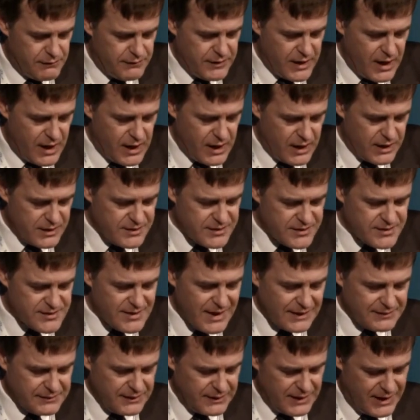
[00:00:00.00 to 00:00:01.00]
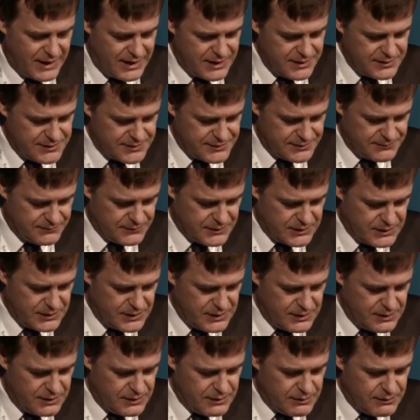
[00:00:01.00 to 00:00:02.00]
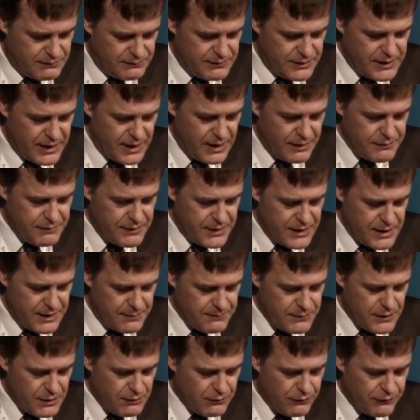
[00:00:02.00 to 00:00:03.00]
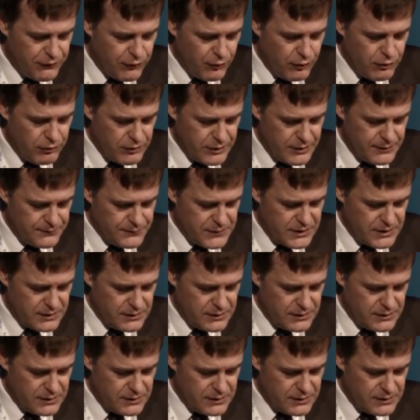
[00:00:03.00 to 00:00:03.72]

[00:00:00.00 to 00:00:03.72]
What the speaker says: they are satellites. They are the four